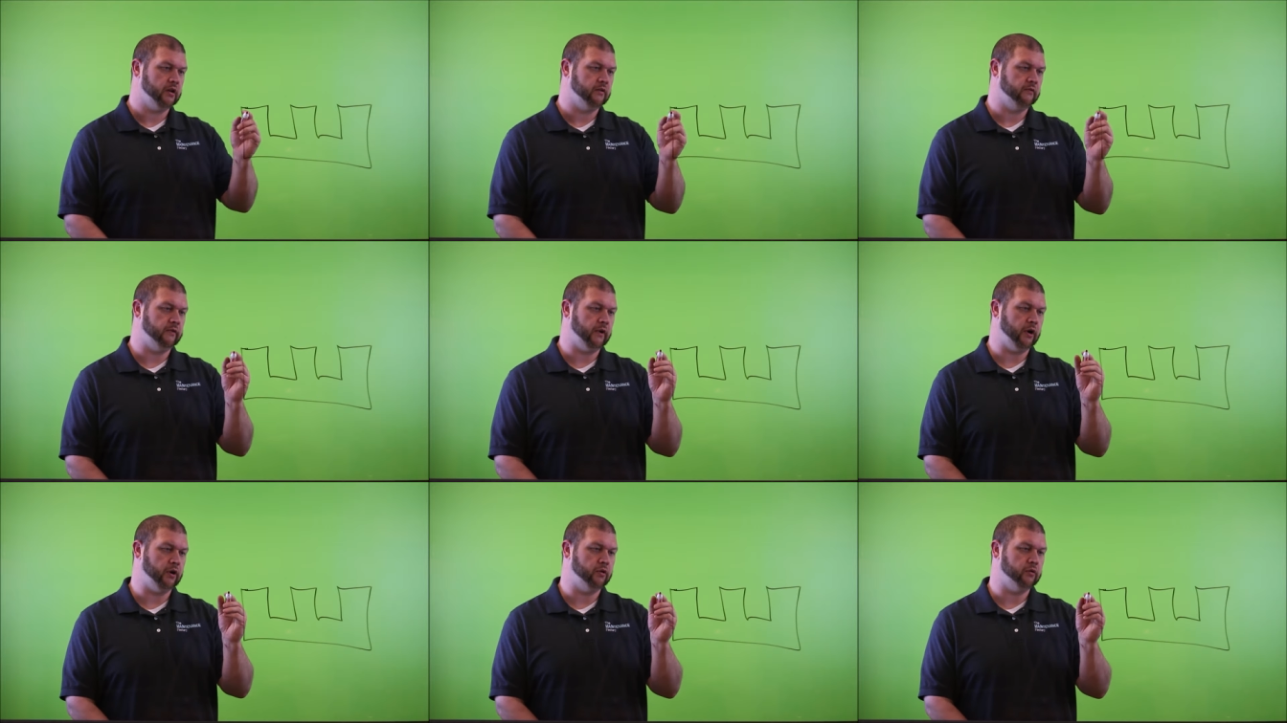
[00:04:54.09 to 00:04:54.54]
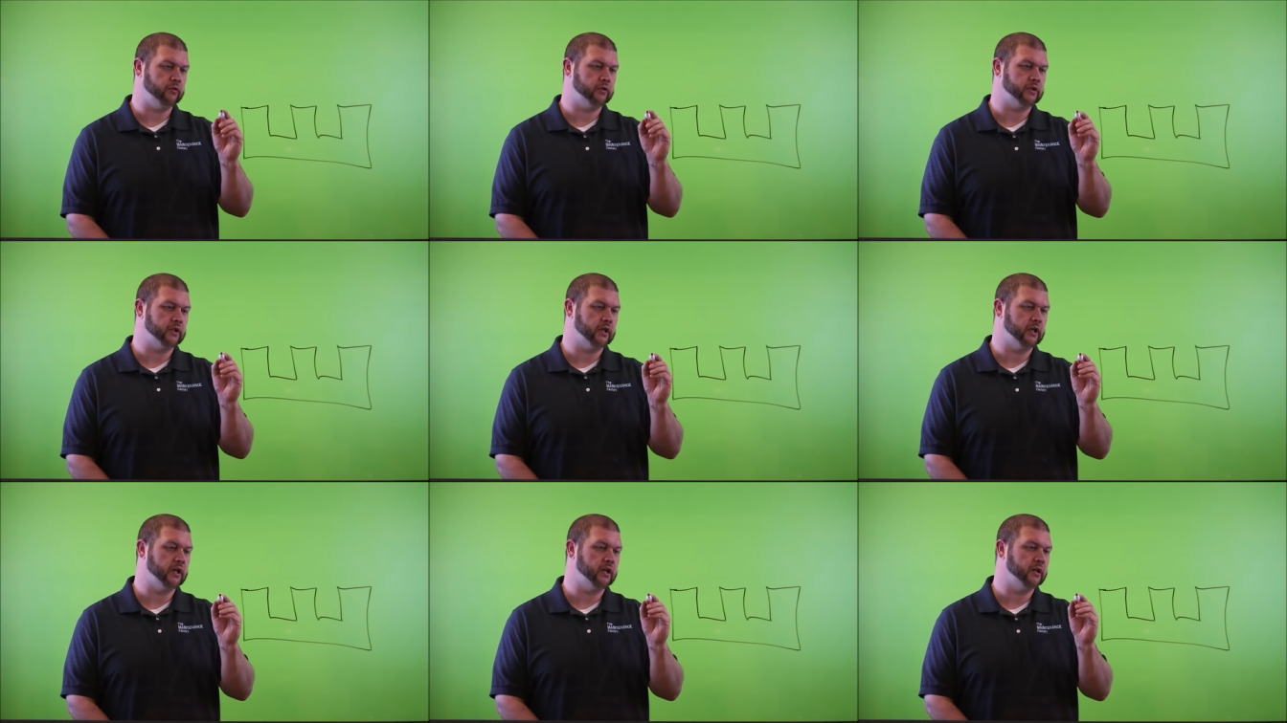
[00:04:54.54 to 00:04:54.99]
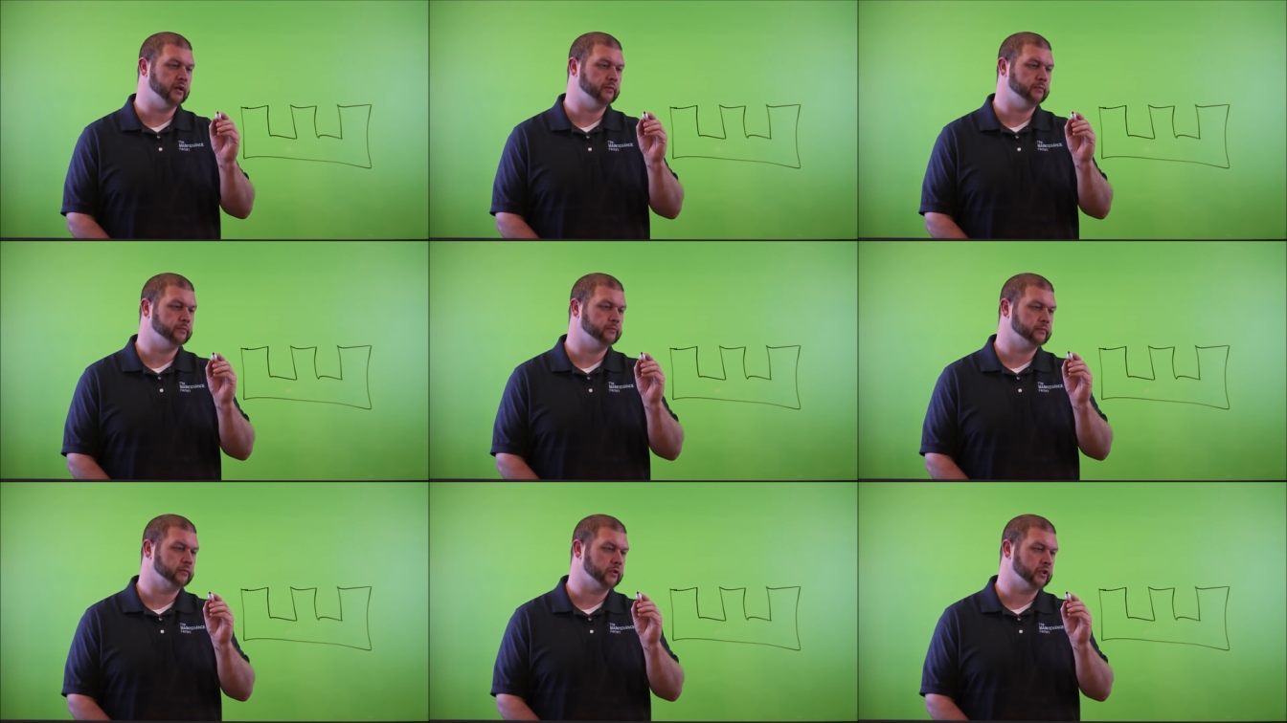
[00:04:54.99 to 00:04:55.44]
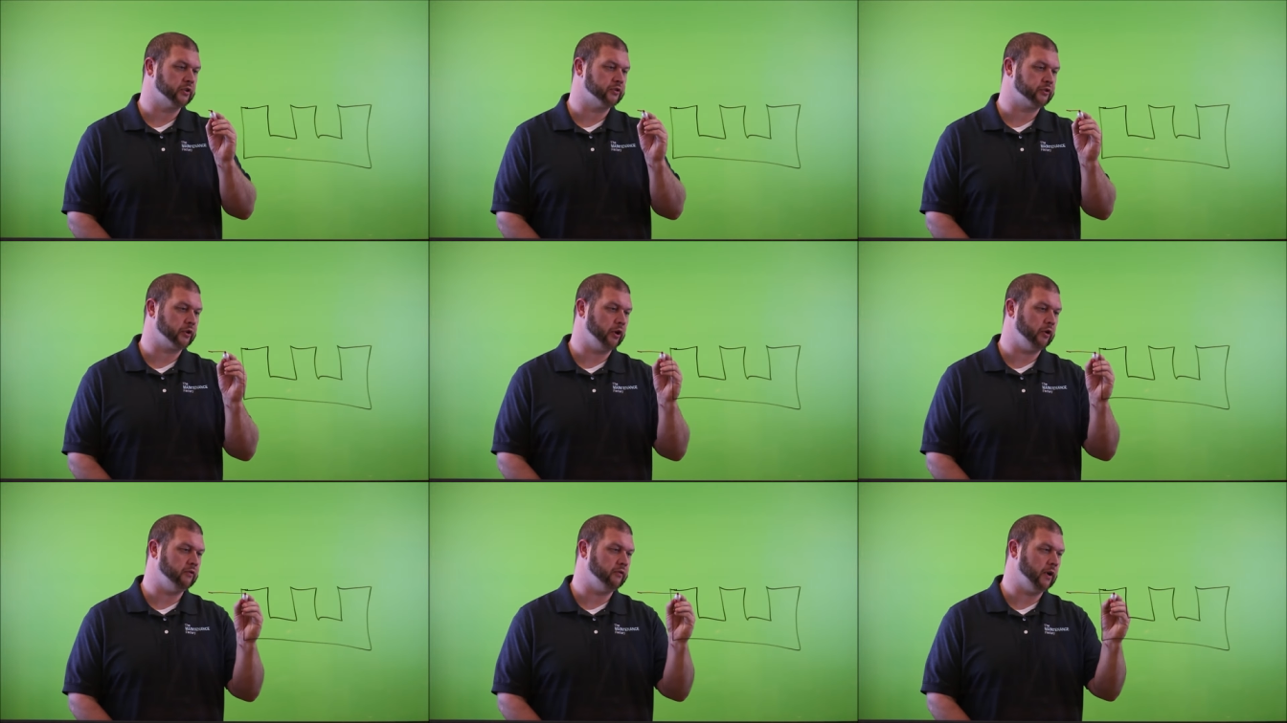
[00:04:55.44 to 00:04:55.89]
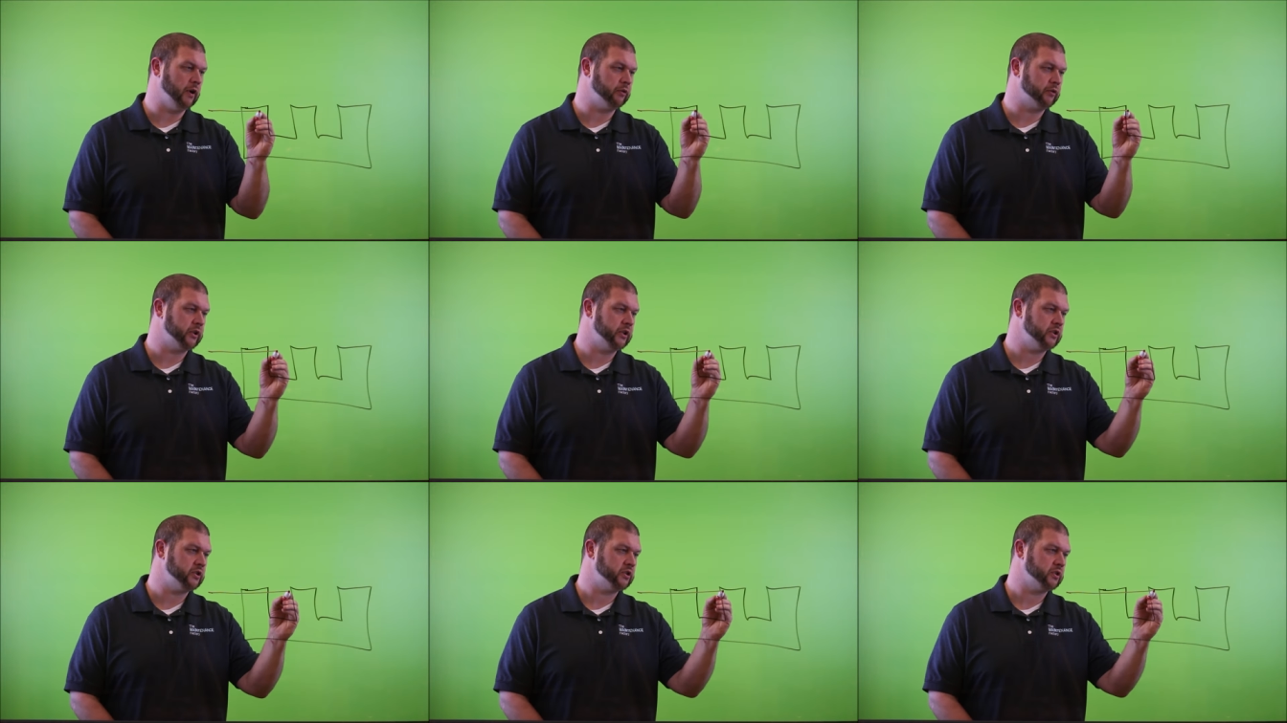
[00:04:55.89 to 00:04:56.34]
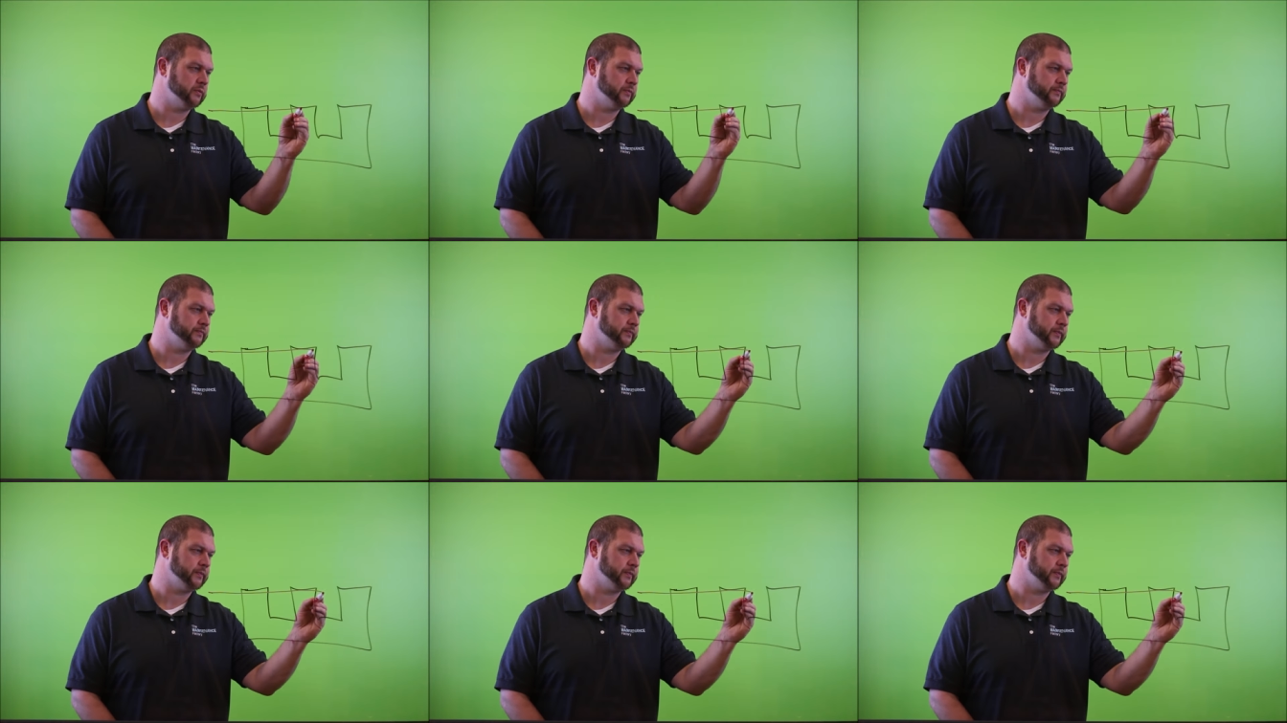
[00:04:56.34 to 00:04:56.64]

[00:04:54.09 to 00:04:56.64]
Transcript: volt um, control voltage.